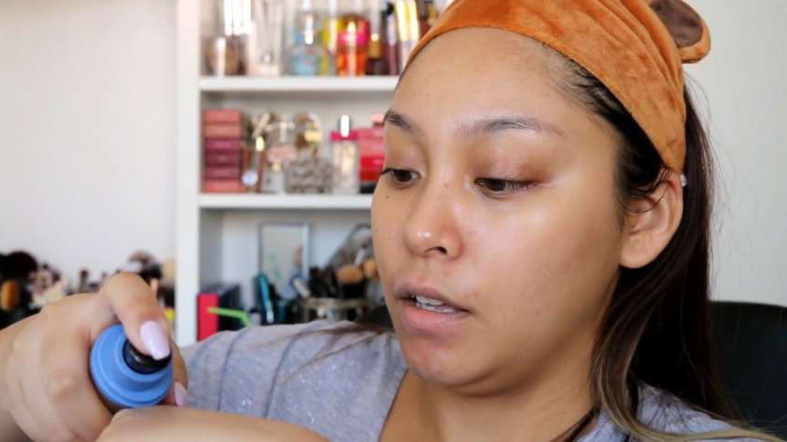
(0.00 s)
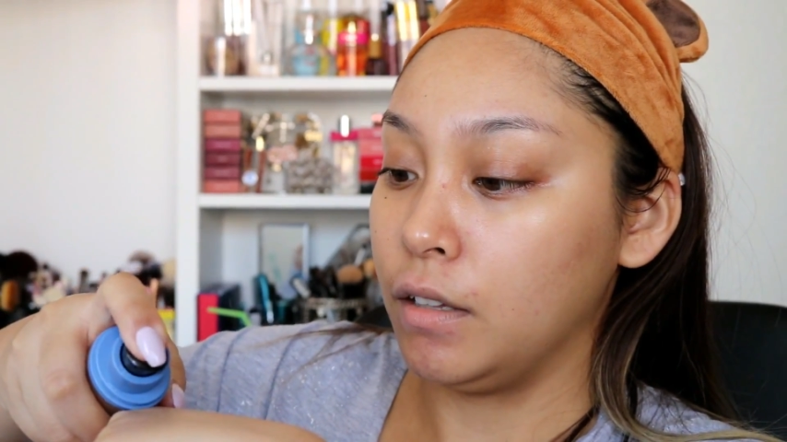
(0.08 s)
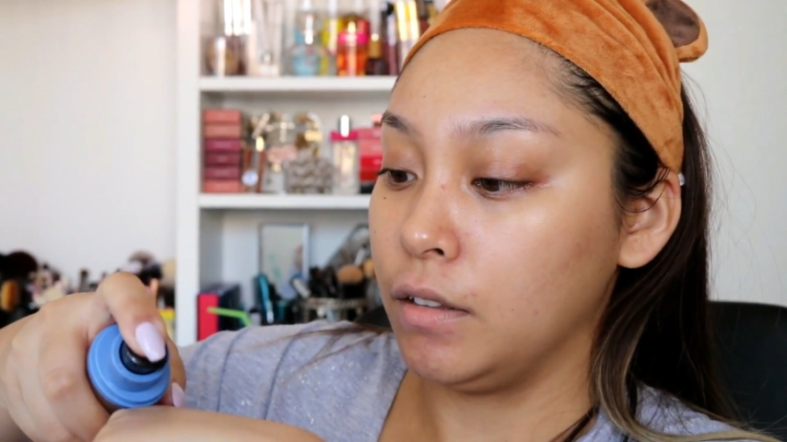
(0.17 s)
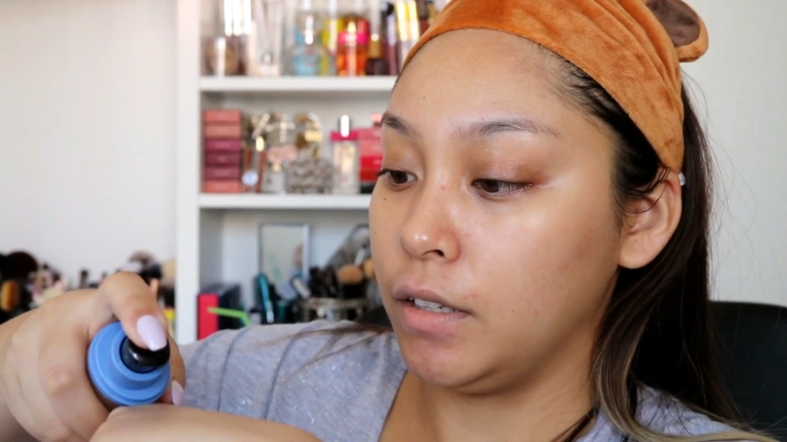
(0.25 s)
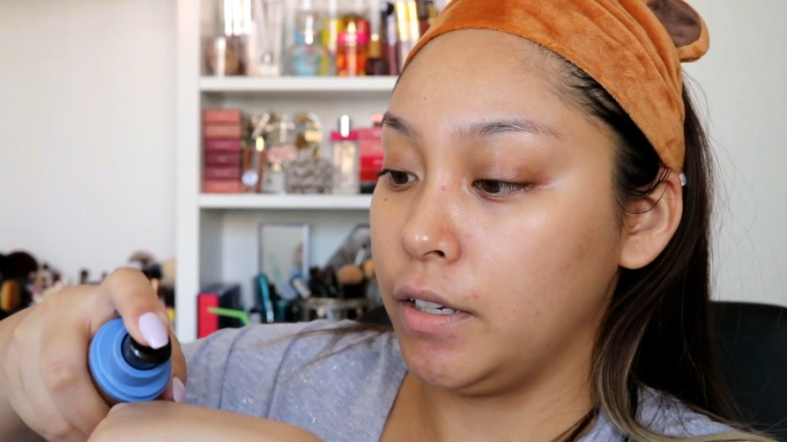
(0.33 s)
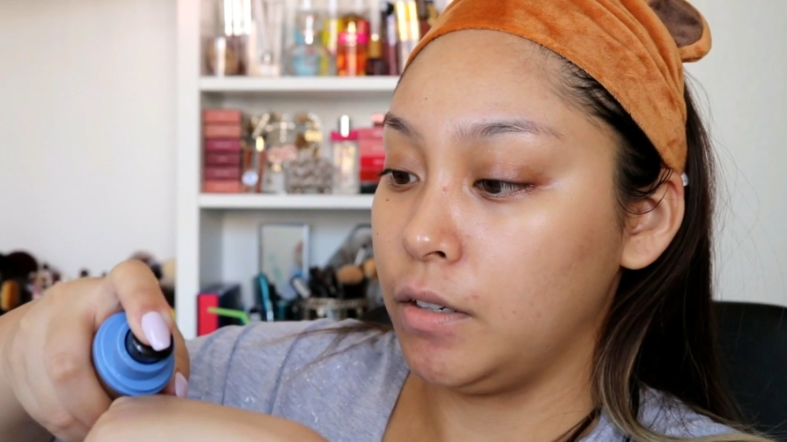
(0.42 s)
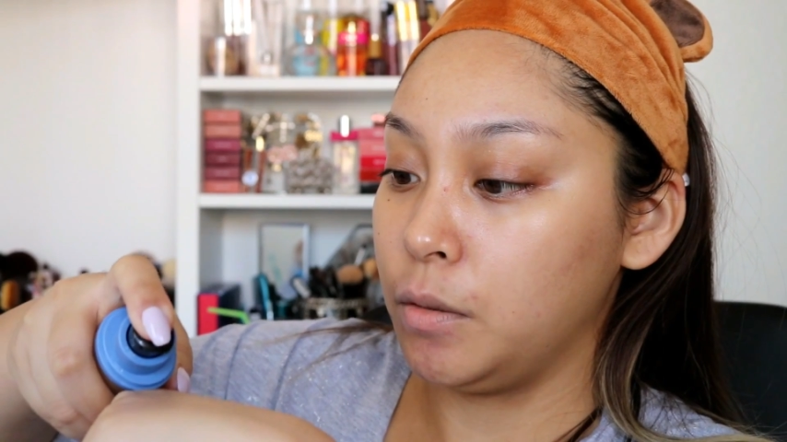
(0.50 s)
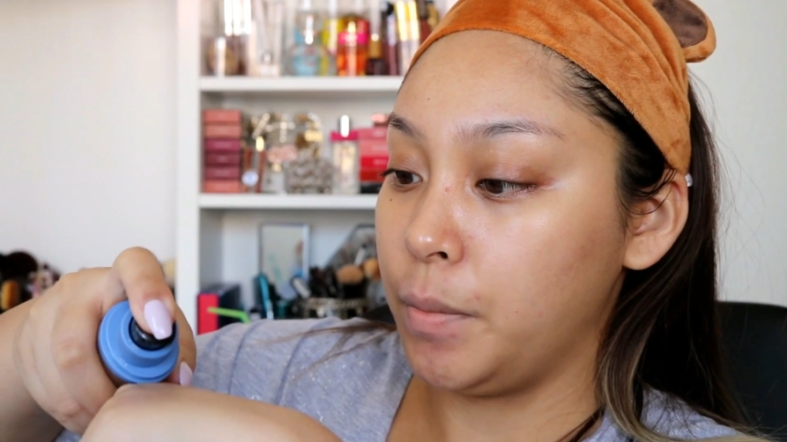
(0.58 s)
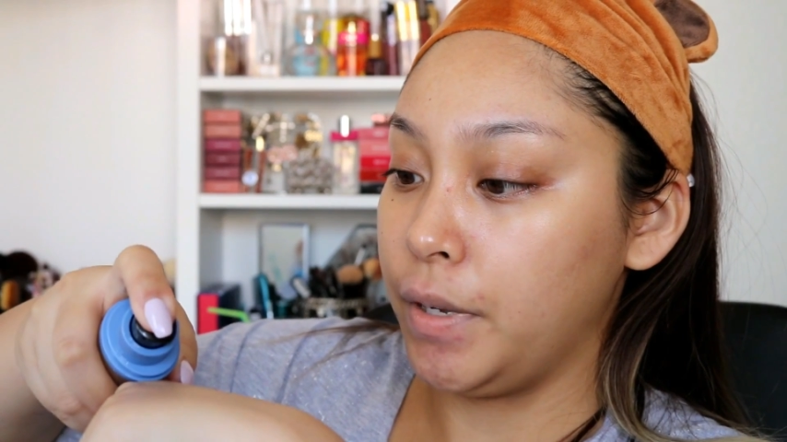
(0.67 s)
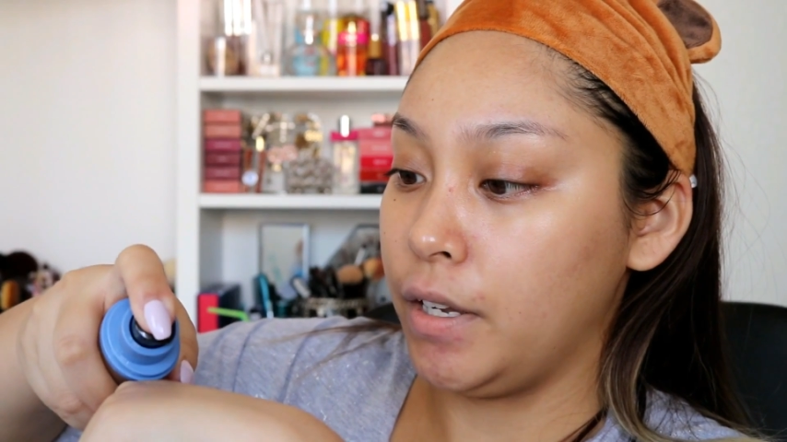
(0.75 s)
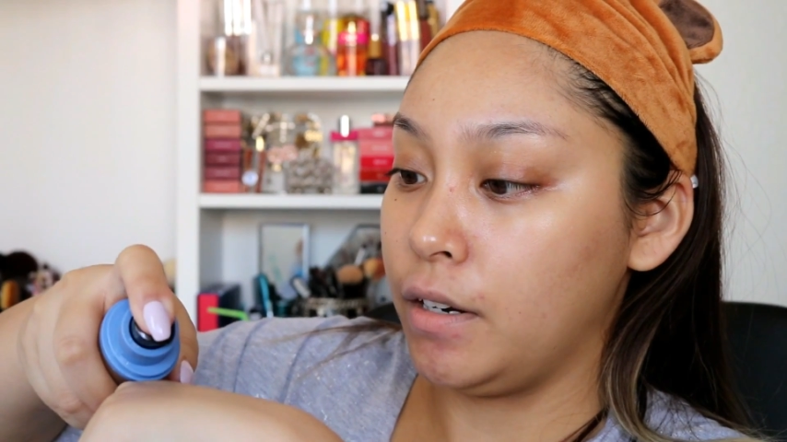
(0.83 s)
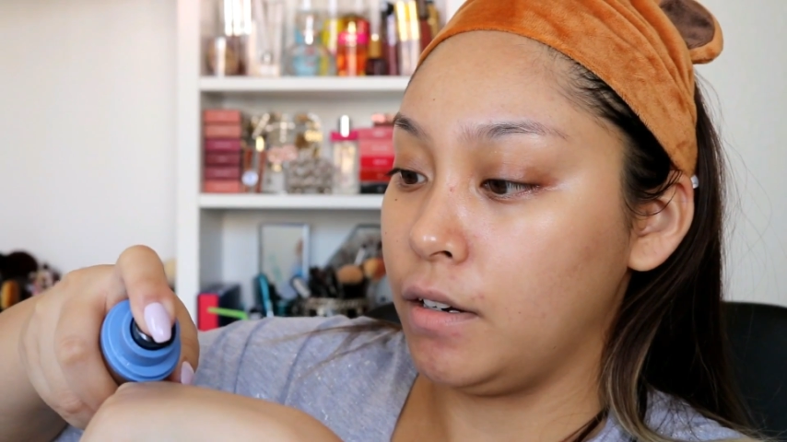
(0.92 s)
a little
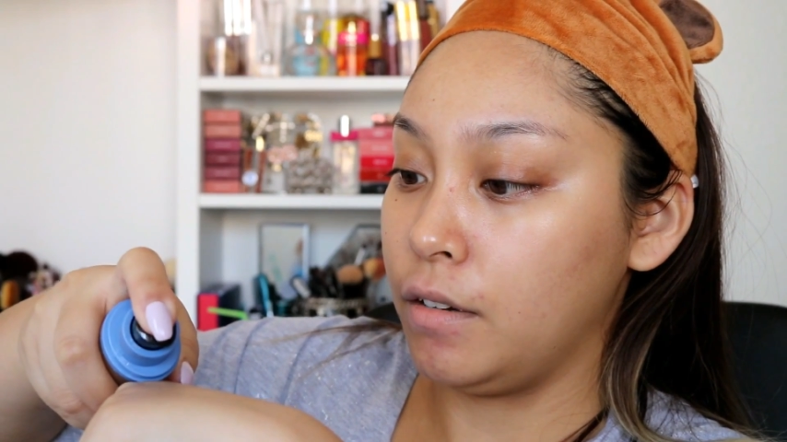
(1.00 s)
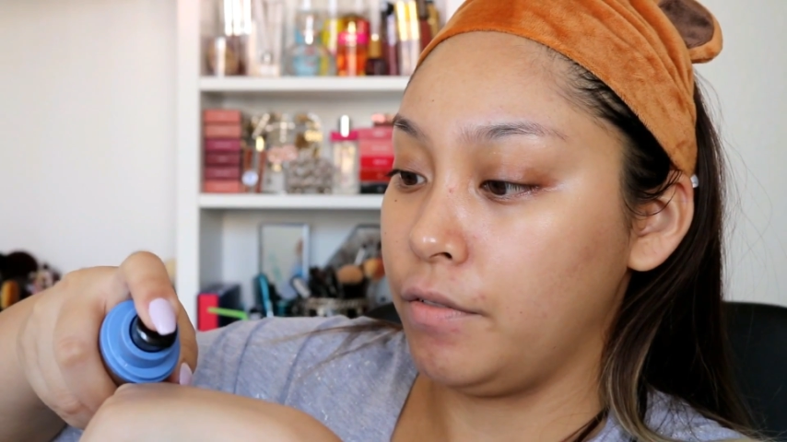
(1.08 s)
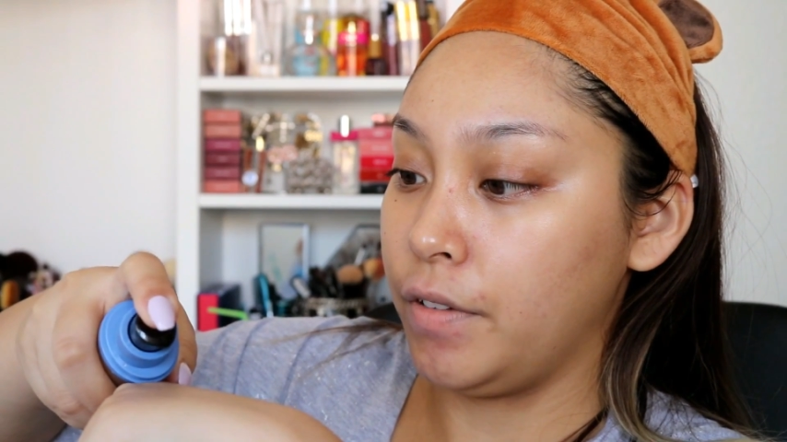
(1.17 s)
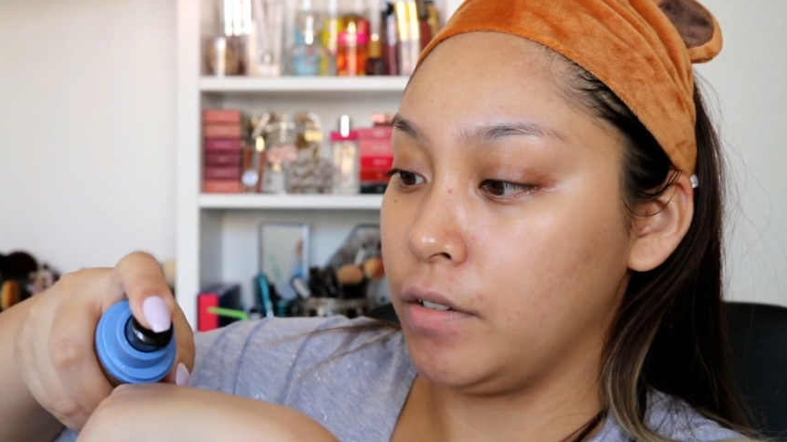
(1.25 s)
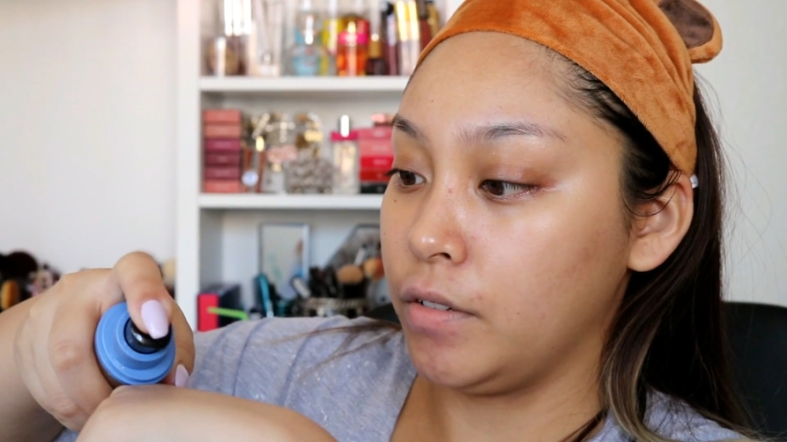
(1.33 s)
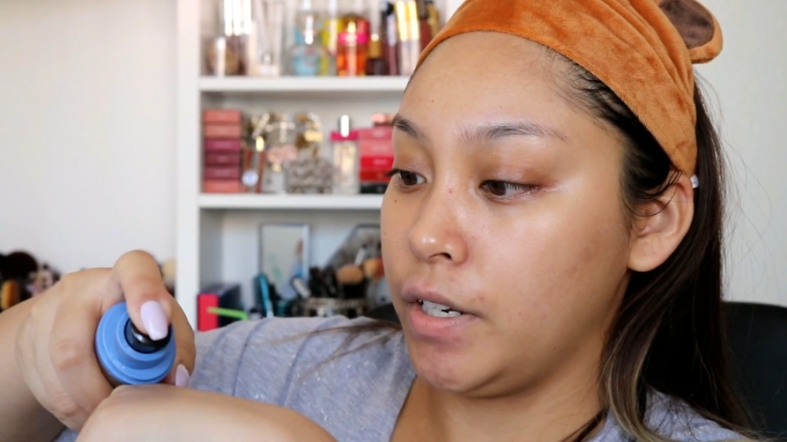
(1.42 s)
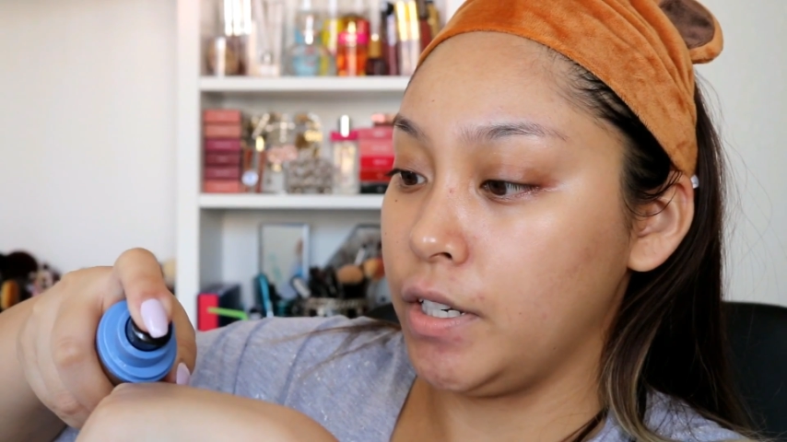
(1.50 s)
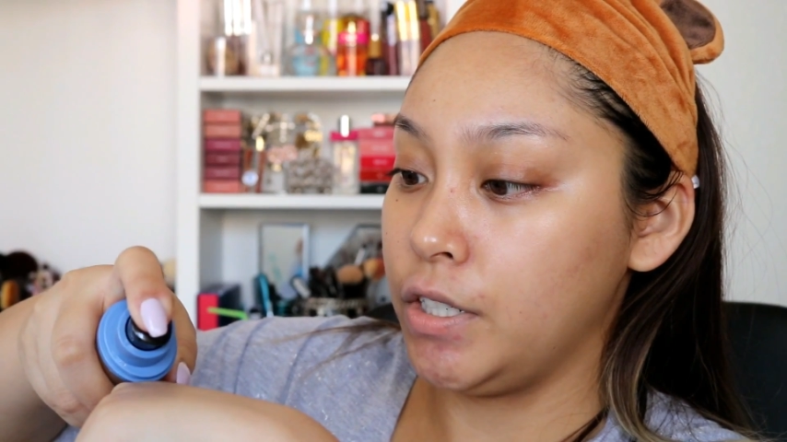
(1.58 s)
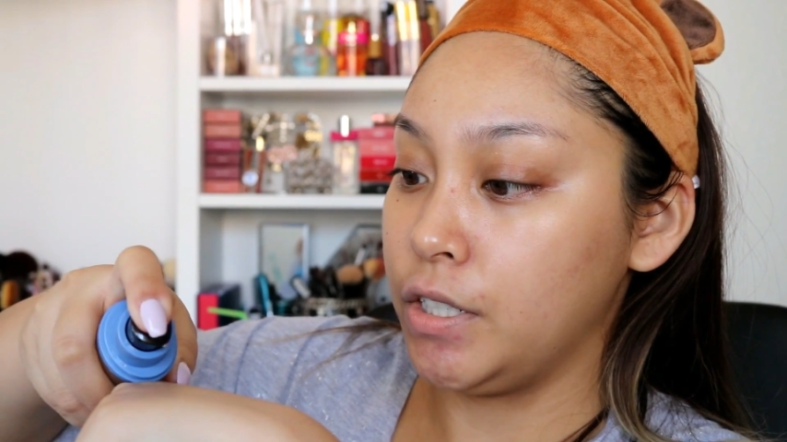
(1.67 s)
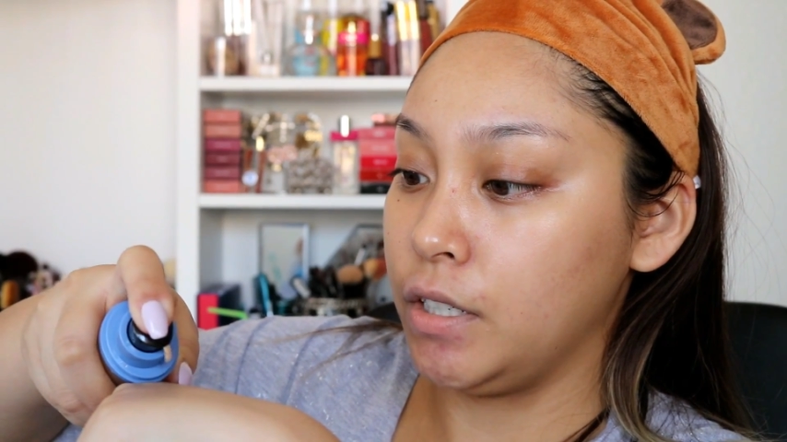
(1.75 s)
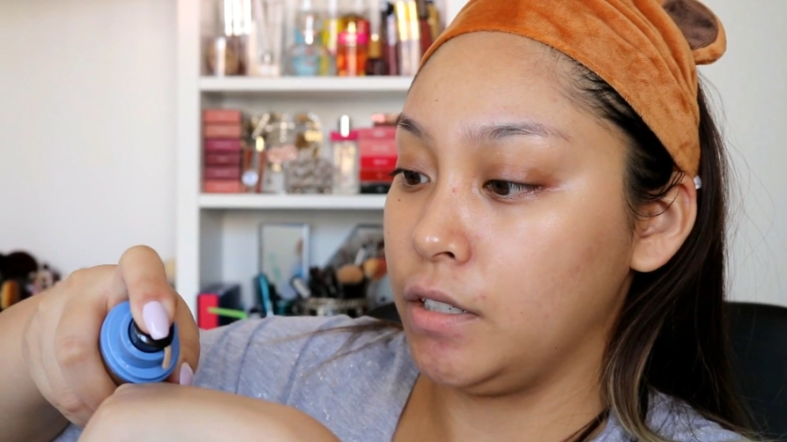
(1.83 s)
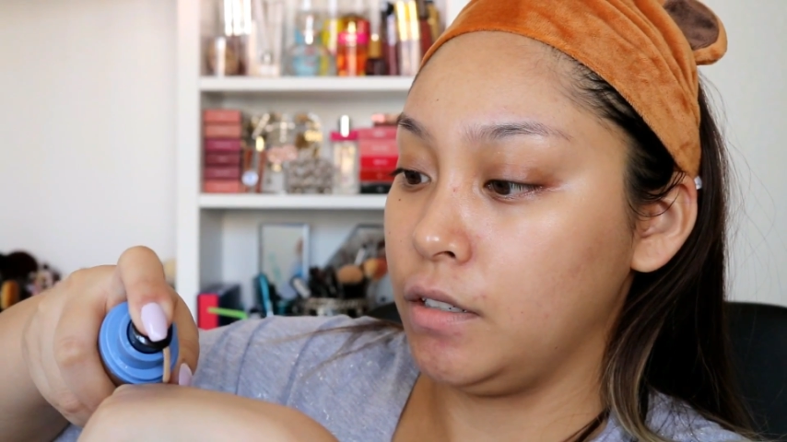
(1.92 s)
bit of
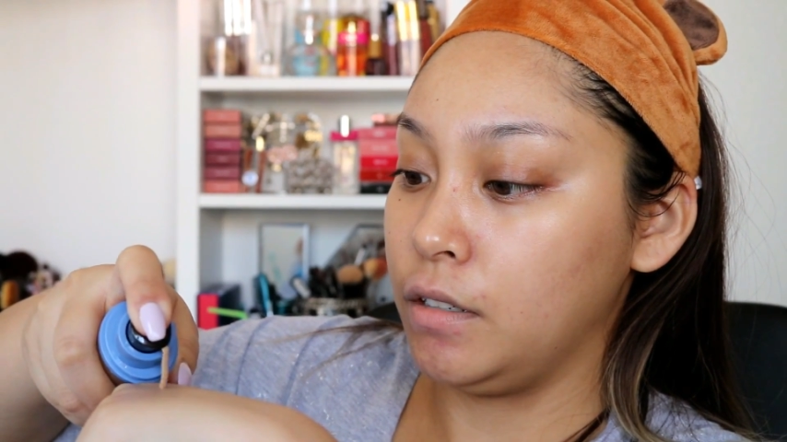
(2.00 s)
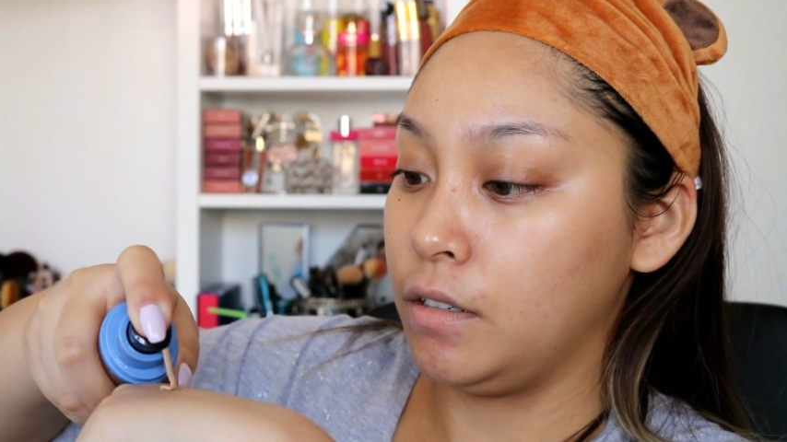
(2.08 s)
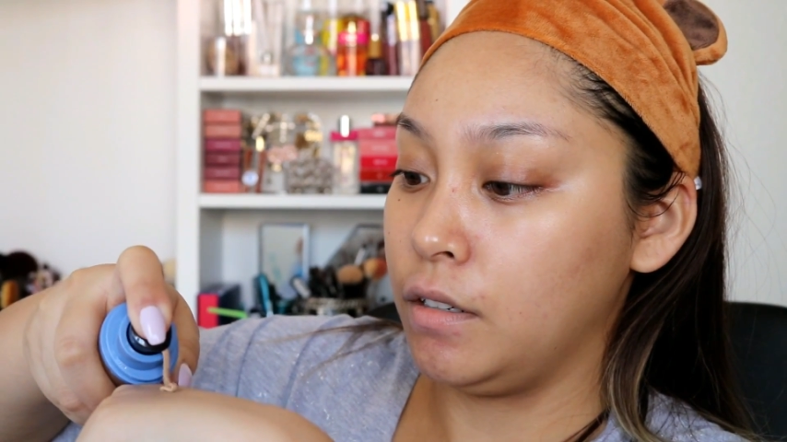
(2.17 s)
foundation.